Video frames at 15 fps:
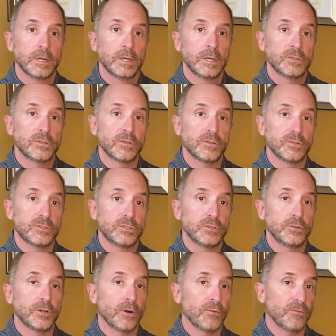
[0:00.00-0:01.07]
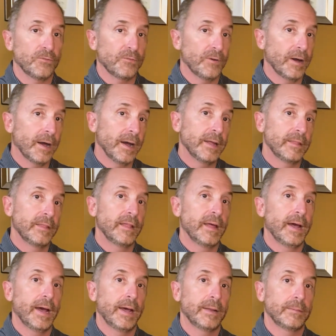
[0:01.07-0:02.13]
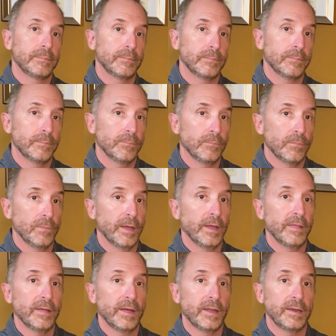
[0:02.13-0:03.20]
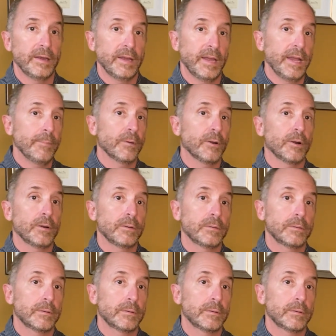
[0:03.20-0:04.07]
So that you don't find that, hey, that neighbor,